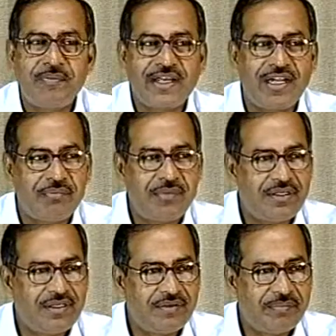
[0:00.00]
can
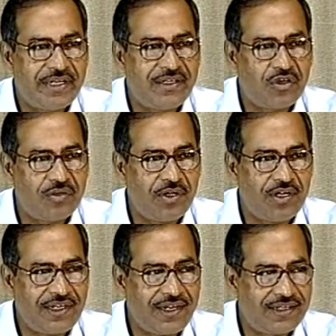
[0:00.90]
be made
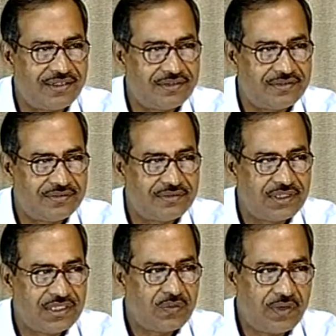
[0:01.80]
non-volatile.
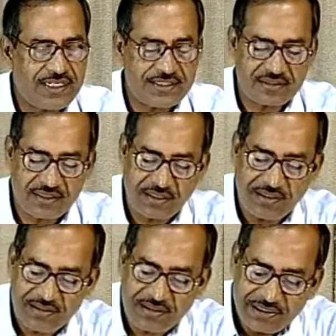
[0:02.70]
What is done?
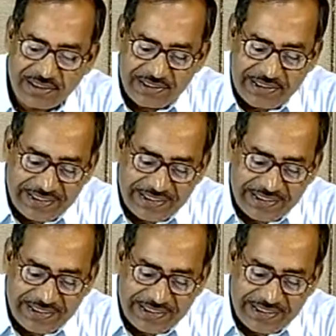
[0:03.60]
A